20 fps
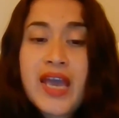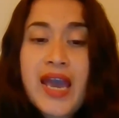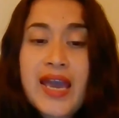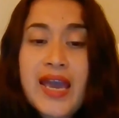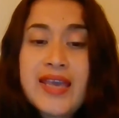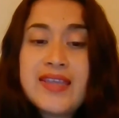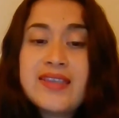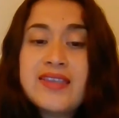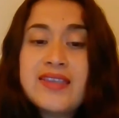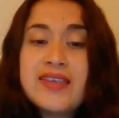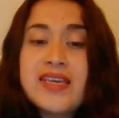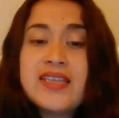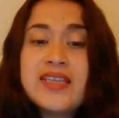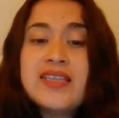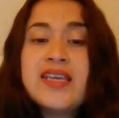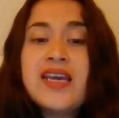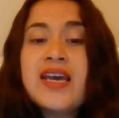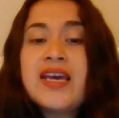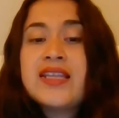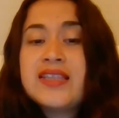I
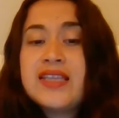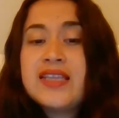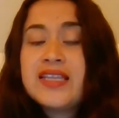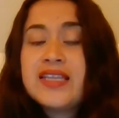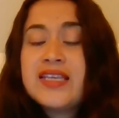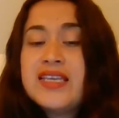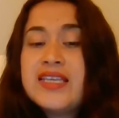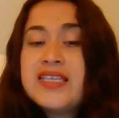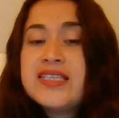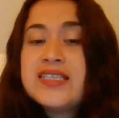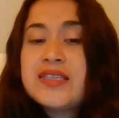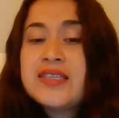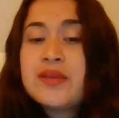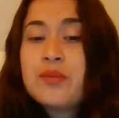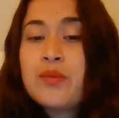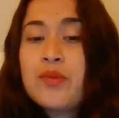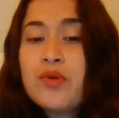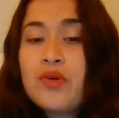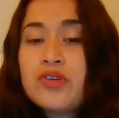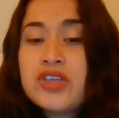think that it is the
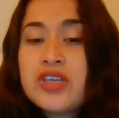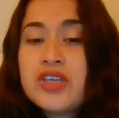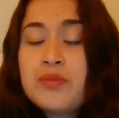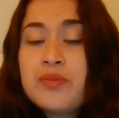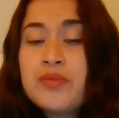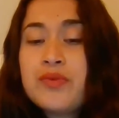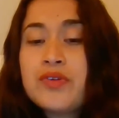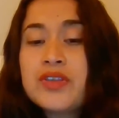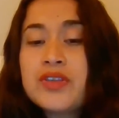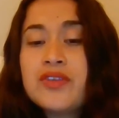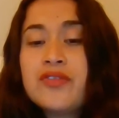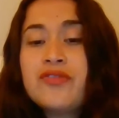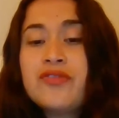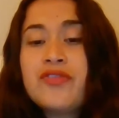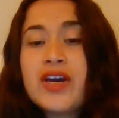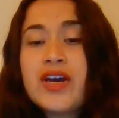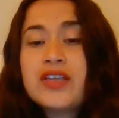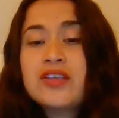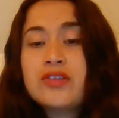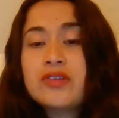most important
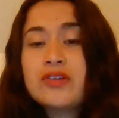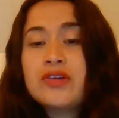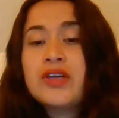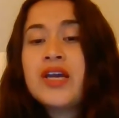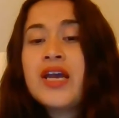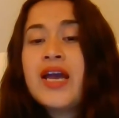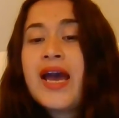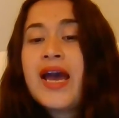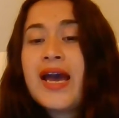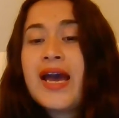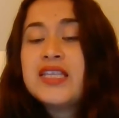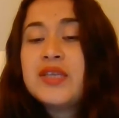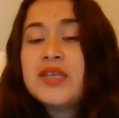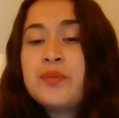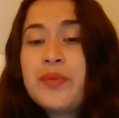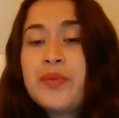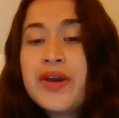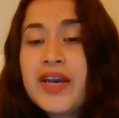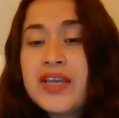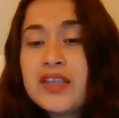factor and
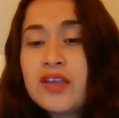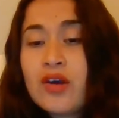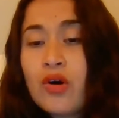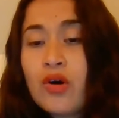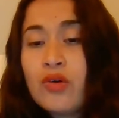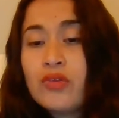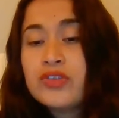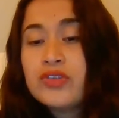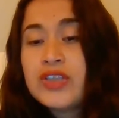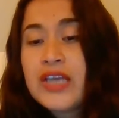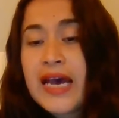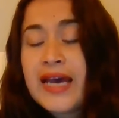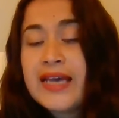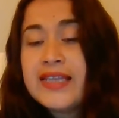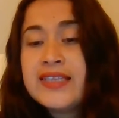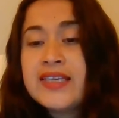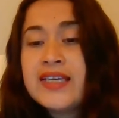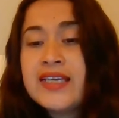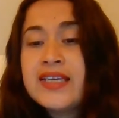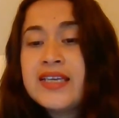depend on
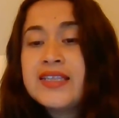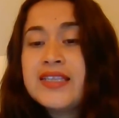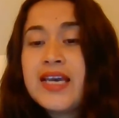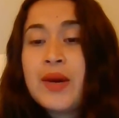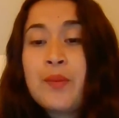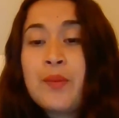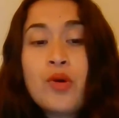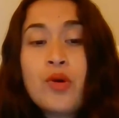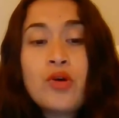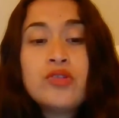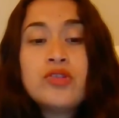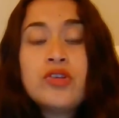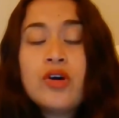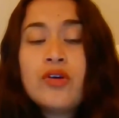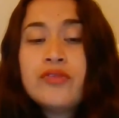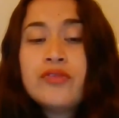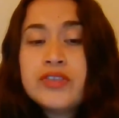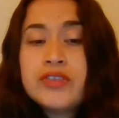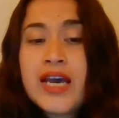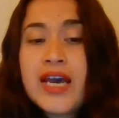that the amount
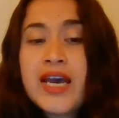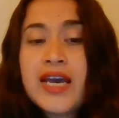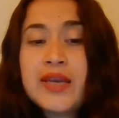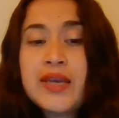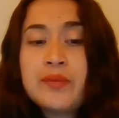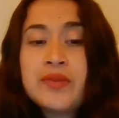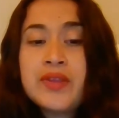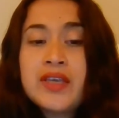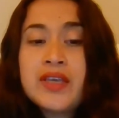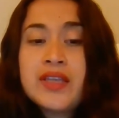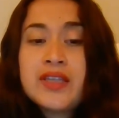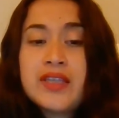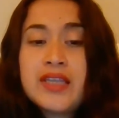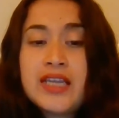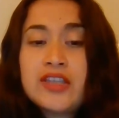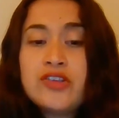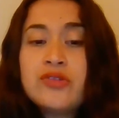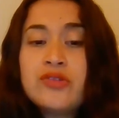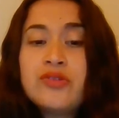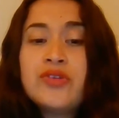of time
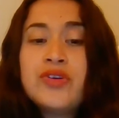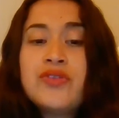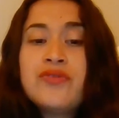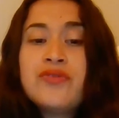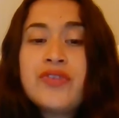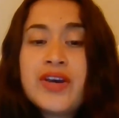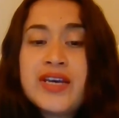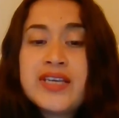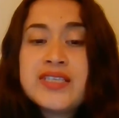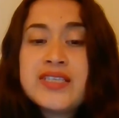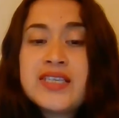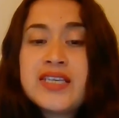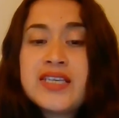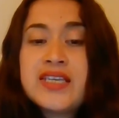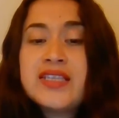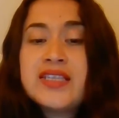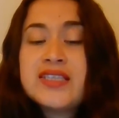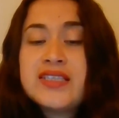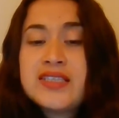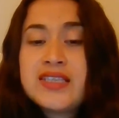that you invest
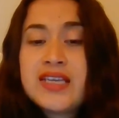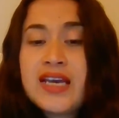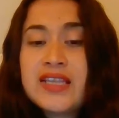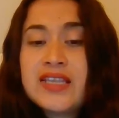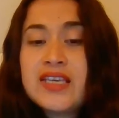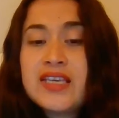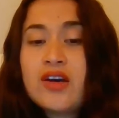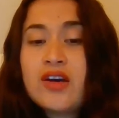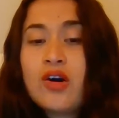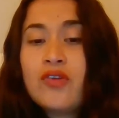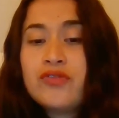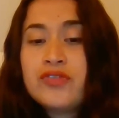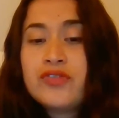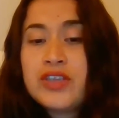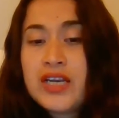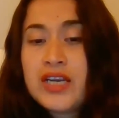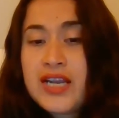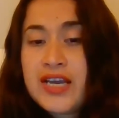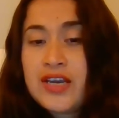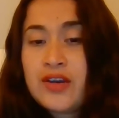in the study of
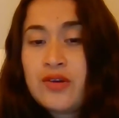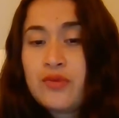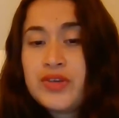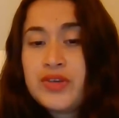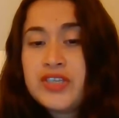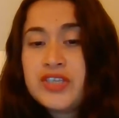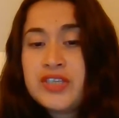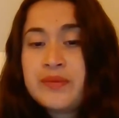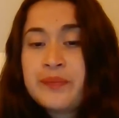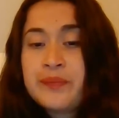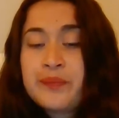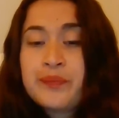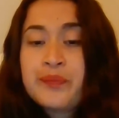the language.